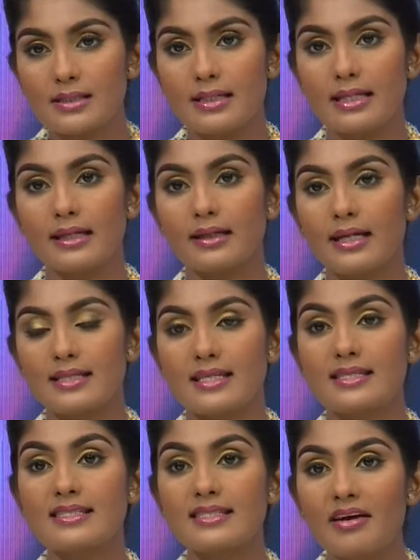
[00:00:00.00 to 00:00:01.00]
League is a
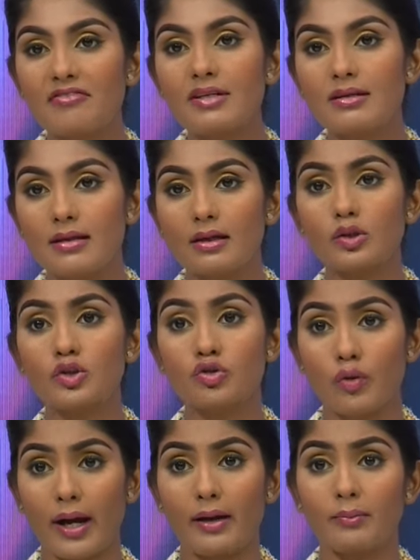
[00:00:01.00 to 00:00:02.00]
7 0
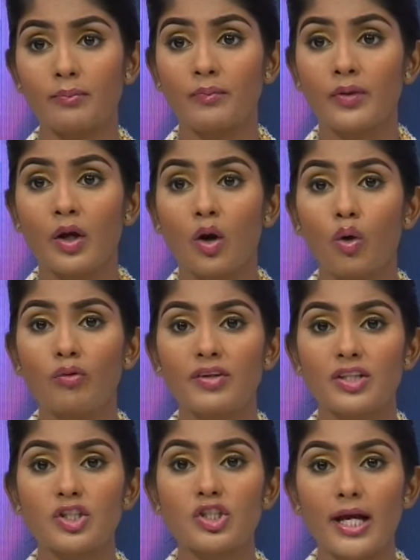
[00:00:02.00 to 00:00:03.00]
triumph over
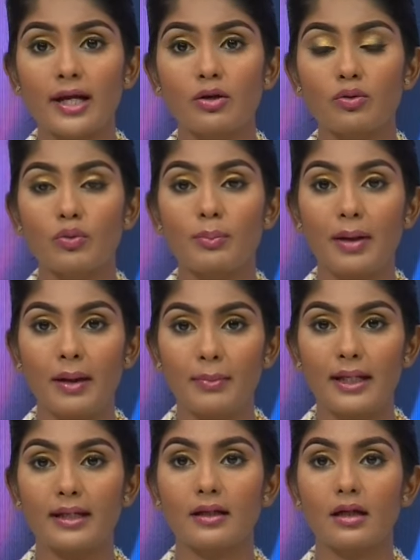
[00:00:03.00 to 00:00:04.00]
the Czech
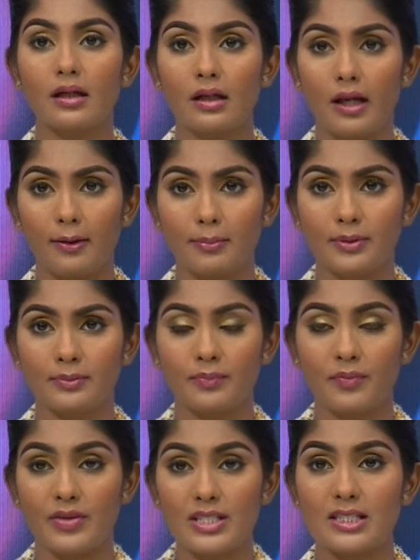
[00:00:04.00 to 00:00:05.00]
Republic club.
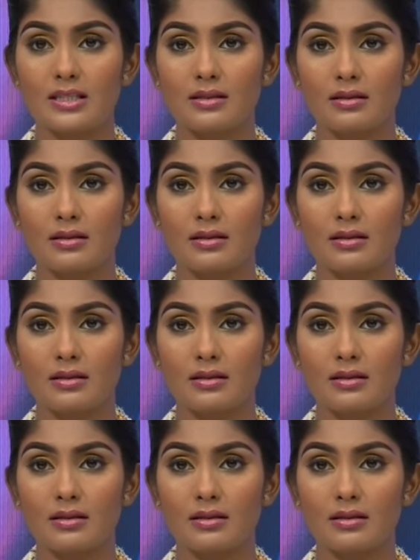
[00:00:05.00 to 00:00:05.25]
Prague.